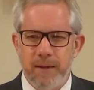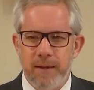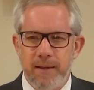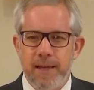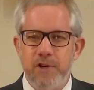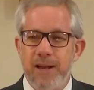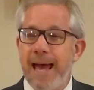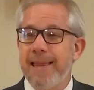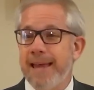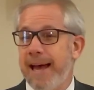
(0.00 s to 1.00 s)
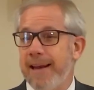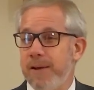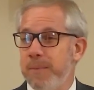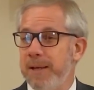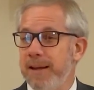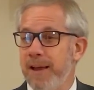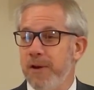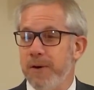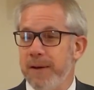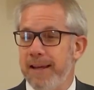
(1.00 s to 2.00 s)
They should add that. It would be
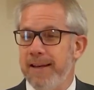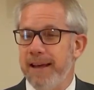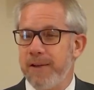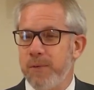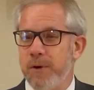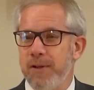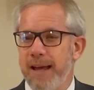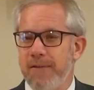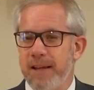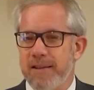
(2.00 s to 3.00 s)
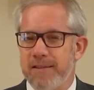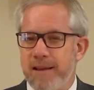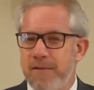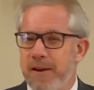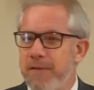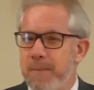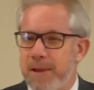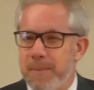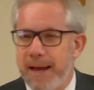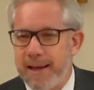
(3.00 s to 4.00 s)
another index. We only have like seven of them
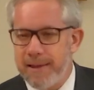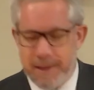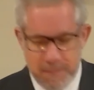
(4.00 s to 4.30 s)
in the back of the hymn